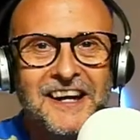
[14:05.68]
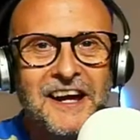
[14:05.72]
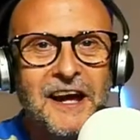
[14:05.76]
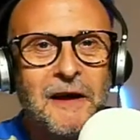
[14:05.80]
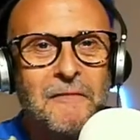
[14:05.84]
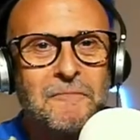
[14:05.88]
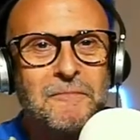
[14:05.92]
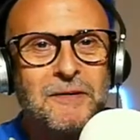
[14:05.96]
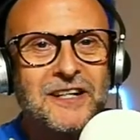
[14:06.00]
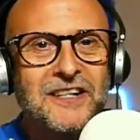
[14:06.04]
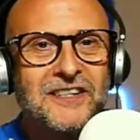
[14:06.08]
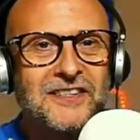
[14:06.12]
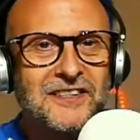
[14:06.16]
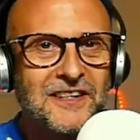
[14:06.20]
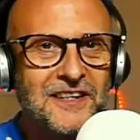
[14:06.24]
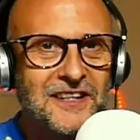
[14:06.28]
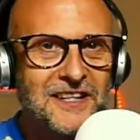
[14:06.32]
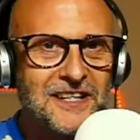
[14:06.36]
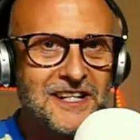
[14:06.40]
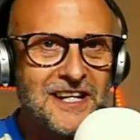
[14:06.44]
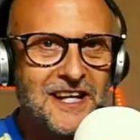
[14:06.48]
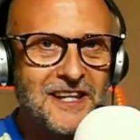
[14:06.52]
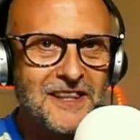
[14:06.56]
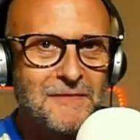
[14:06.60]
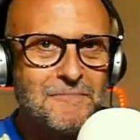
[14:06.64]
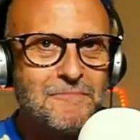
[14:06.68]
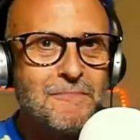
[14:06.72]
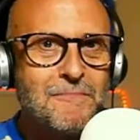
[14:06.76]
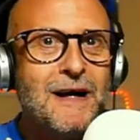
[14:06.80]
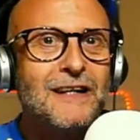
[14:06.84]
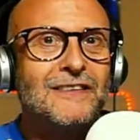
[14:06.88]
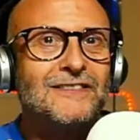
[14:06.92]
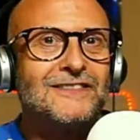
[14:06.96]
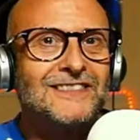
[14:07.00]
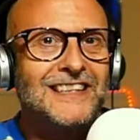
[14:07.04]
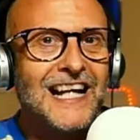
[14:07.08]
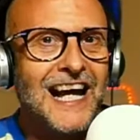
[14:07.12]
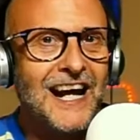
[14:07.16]
because of the
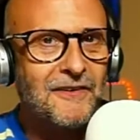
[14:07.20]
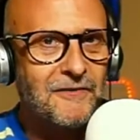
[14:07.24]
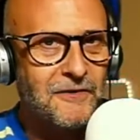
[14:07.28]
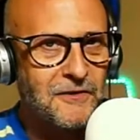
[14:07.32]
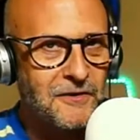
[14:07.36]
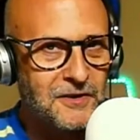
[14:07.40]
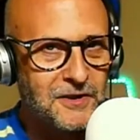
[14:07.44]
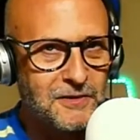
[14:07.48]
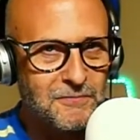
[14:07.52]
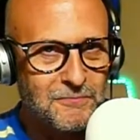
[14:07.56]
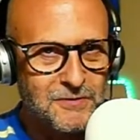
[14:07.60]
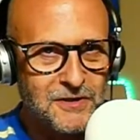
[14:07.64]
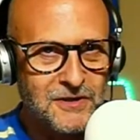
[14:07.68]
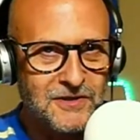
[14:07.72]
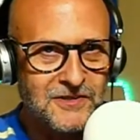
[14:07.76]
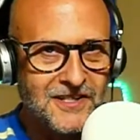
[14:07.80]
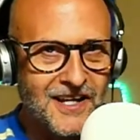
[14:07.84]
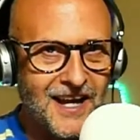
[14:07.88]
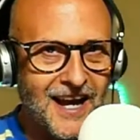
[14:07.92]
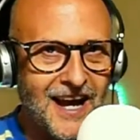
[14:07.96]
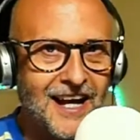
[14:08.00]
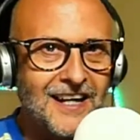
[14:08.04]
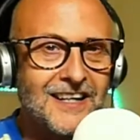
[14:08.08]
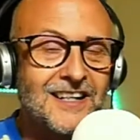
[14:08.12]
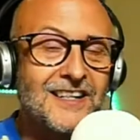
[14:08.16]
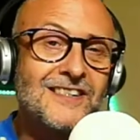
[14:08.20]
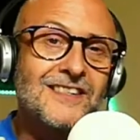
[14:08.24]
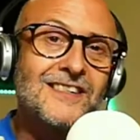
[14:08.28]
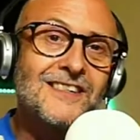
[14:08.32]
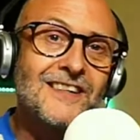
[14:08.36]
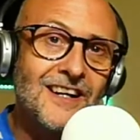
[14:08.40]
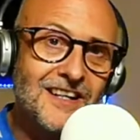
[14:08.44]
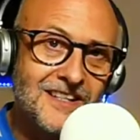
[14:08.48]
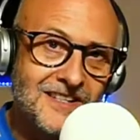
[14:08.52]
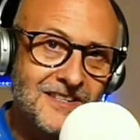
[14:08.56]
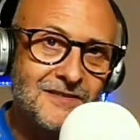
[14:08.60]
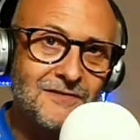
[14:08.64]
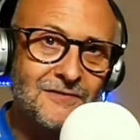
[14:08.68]
meltdown that the computer had. It's
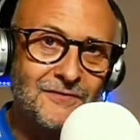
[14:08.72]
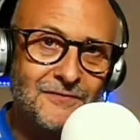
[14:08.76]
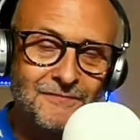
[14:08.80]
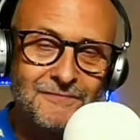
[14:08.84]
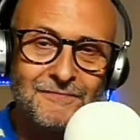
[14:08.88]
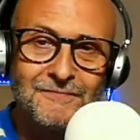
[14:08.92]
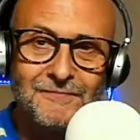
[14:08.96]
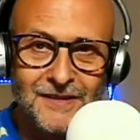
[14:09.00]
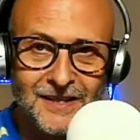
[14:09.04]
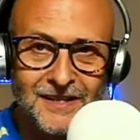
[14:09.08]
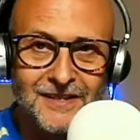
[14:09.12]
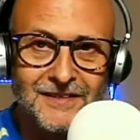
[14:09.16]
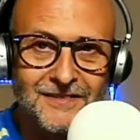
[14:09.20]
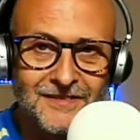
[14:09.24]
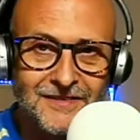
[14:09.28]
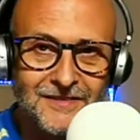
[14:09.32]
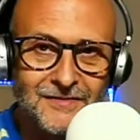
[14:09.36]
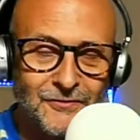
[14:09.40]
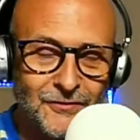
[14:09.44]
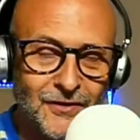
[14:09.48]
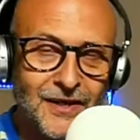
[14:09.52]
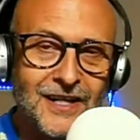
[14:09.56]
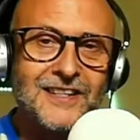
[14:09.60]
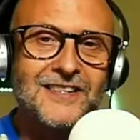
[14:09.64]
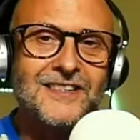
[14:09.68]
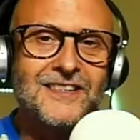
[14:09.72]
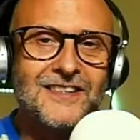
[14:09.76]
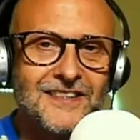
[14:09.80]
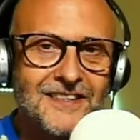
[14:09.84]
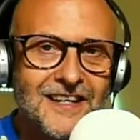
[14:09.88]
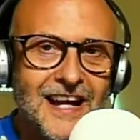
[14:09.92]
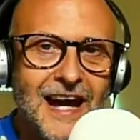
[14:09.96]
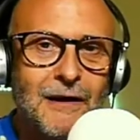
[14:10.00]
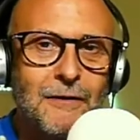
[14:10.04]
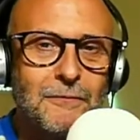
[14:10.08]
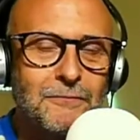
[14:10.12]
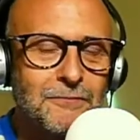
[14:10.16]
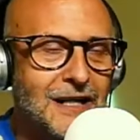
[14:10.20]
nice and fixed
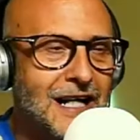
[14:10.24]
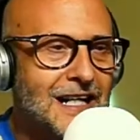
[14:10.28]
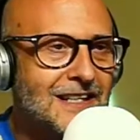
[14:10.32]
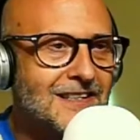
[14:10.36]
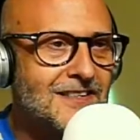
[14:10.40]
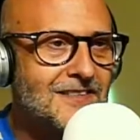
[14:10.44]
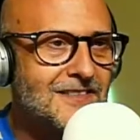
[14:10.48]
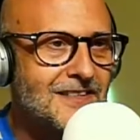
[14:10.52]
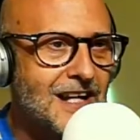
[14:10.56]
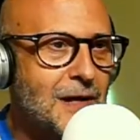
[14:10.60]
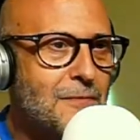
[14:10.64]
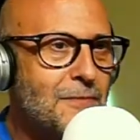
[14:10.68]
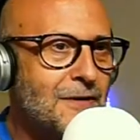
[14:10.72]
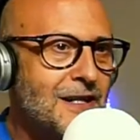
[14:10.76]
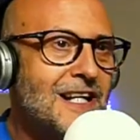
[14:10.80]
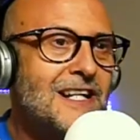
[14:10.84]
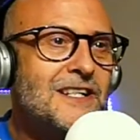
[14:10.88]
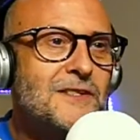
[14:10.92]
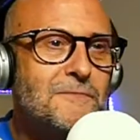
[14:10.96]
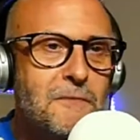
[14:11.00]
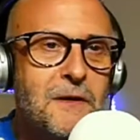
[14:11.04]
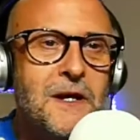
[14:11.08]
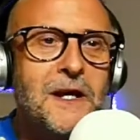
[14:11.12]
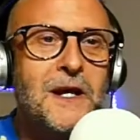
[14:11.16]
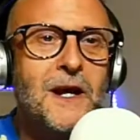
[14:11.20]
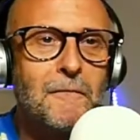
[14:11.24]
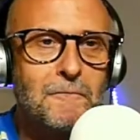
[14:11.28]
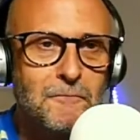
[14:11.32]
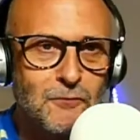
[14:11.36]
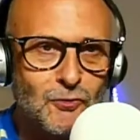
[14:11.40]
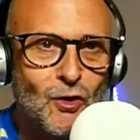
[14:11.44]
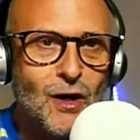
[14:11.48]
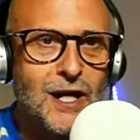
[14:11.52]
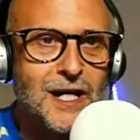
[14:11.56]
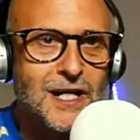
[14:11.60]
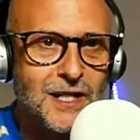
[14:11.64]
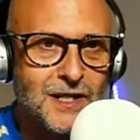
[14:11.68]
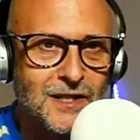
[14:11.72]
now, I'm glad to say, but it is being
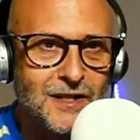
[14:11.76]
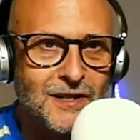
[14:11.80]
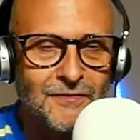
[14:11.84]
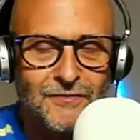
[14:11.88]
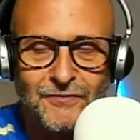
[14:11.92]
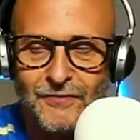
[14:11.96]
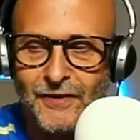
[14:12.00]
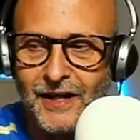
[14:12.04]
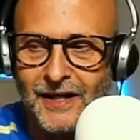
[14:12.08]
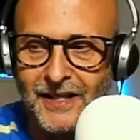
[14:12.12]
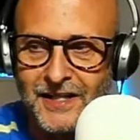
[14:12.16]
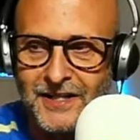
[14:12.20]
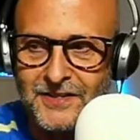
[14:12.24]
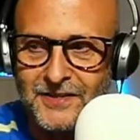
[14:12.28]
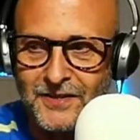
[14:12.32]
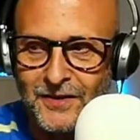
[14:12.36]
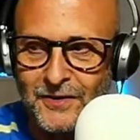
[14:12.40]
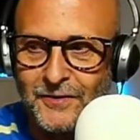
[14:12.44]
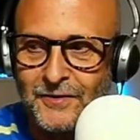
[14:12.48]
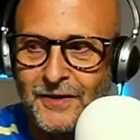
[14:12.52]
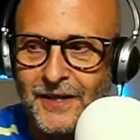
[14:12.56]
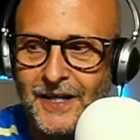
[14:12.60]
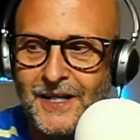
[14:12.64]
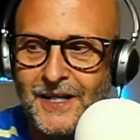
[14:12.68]
upgraded fairly soon.